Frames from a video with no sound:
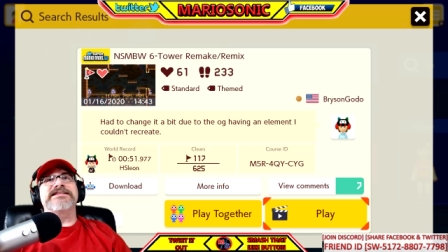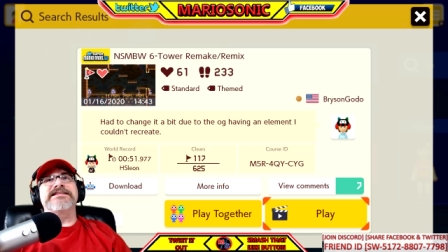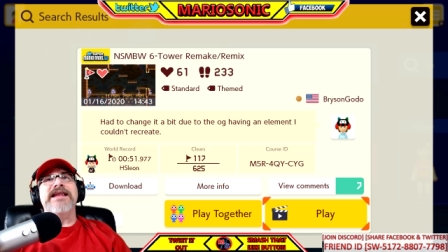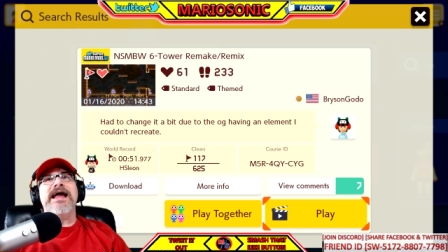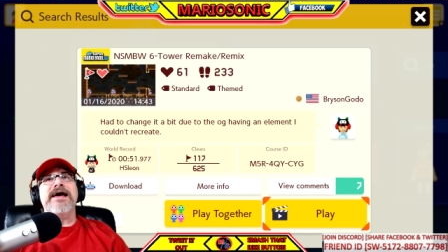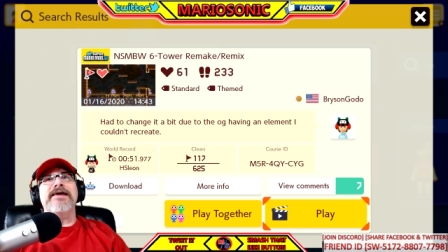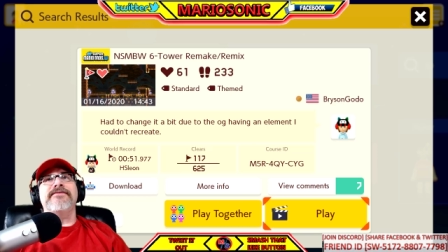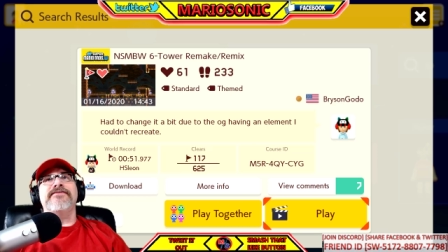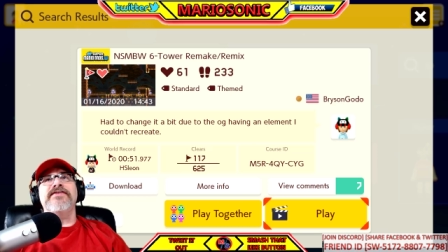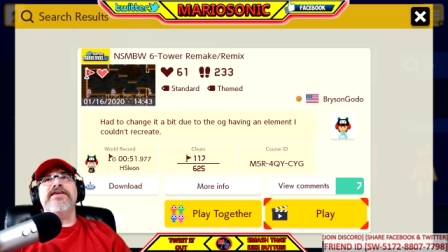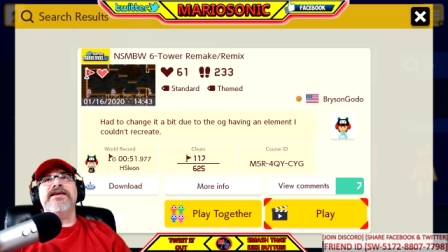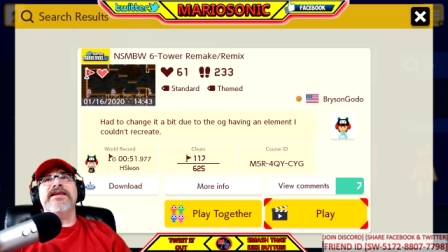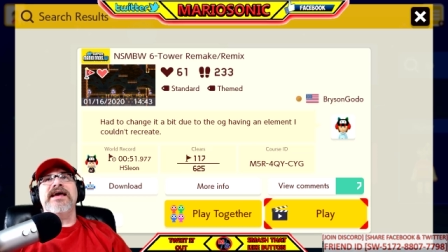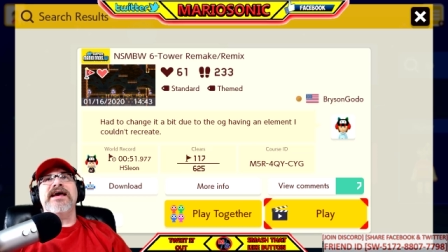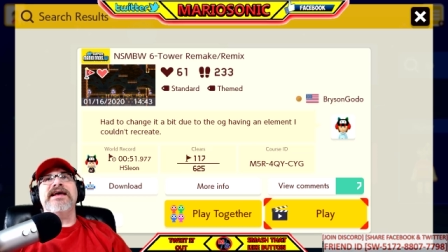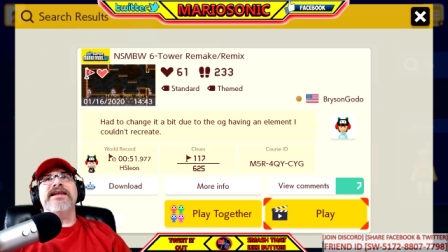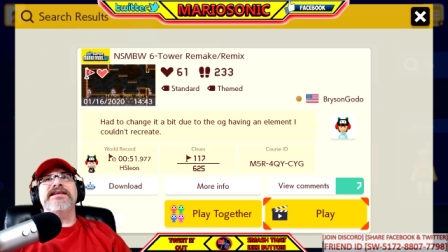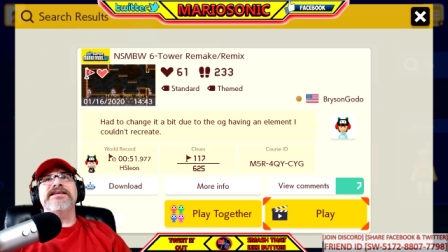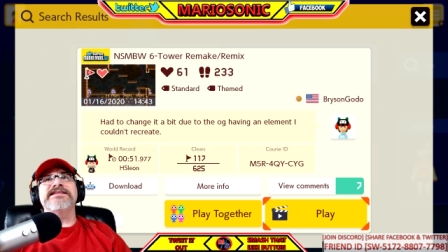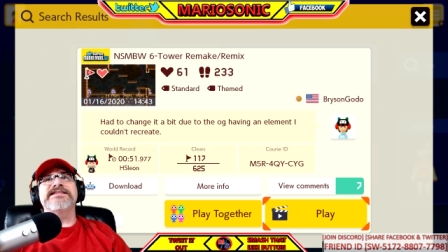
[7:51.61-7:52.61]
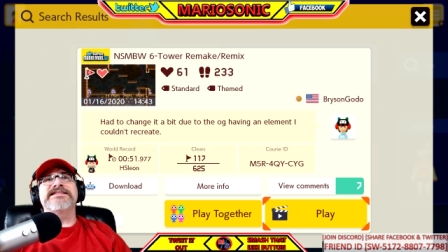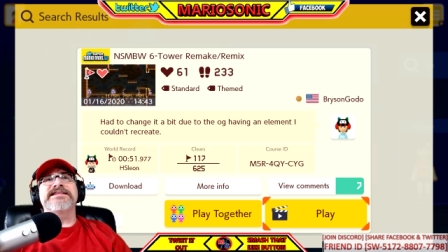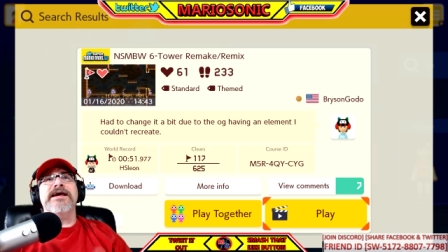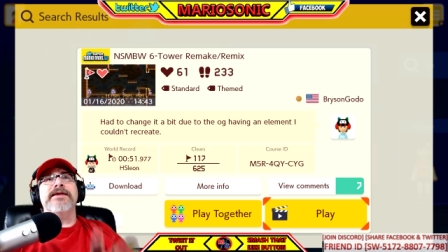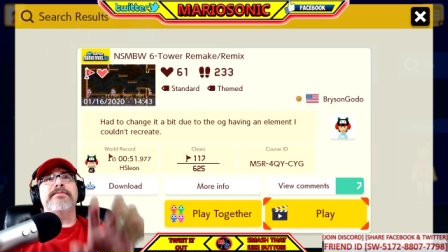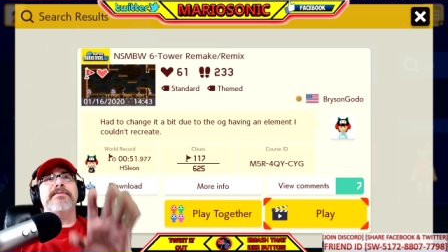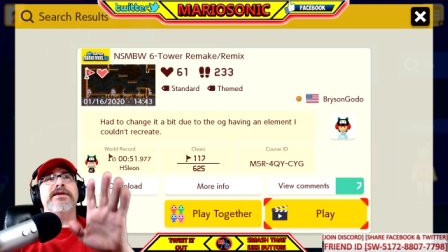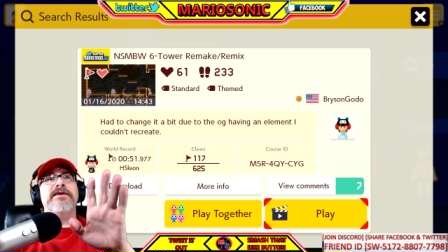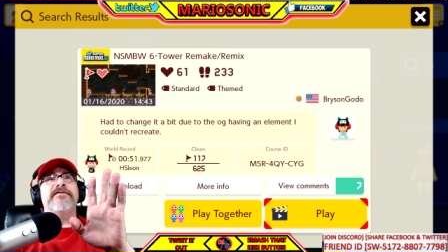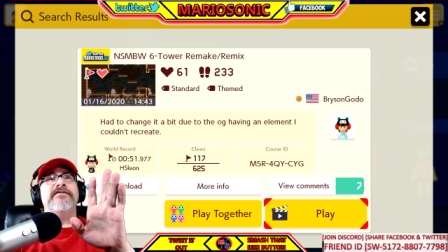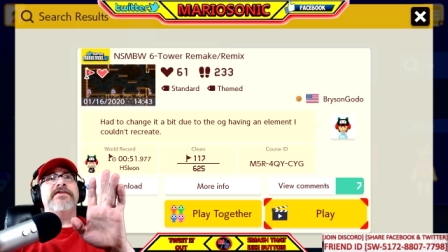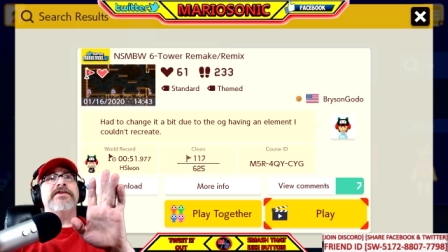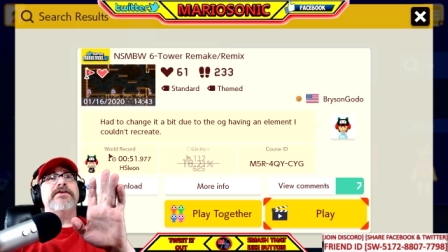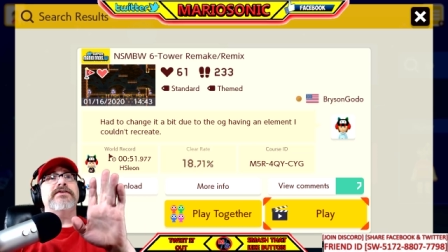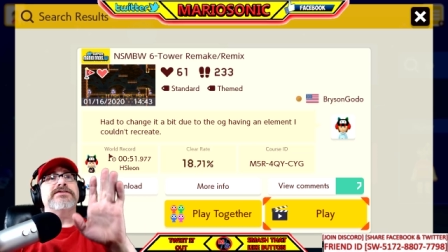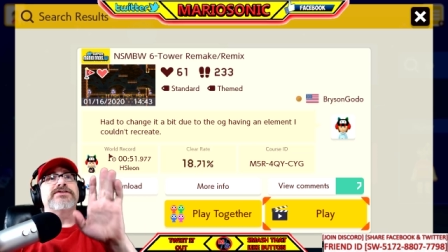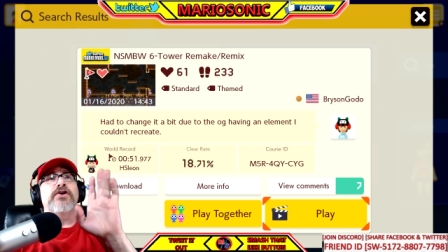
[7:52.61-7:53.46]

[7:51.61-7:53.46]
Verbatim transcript: live feed and his ten minute videos.